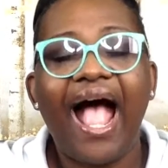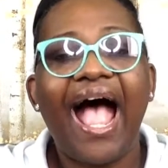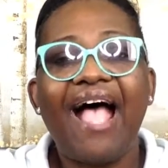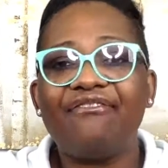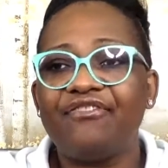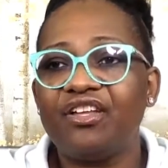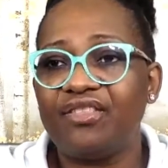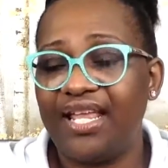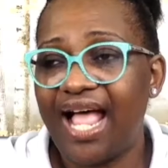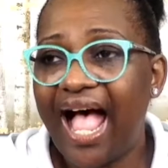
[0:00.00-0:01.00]
I feel
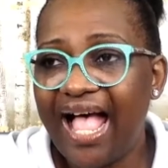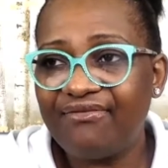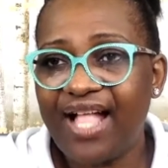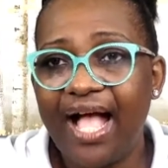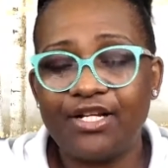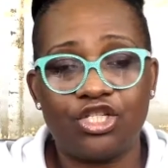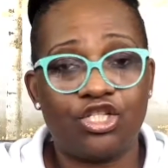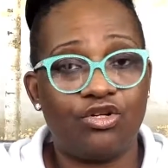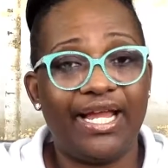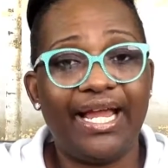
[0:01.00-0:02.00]
that I've gotten a
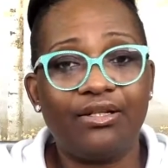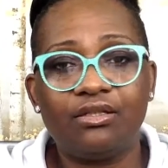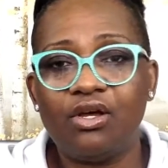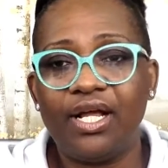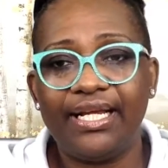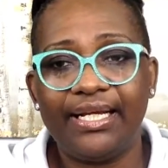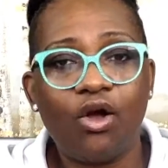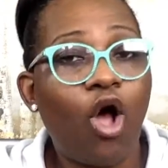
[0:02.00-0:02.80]
certain handle on it,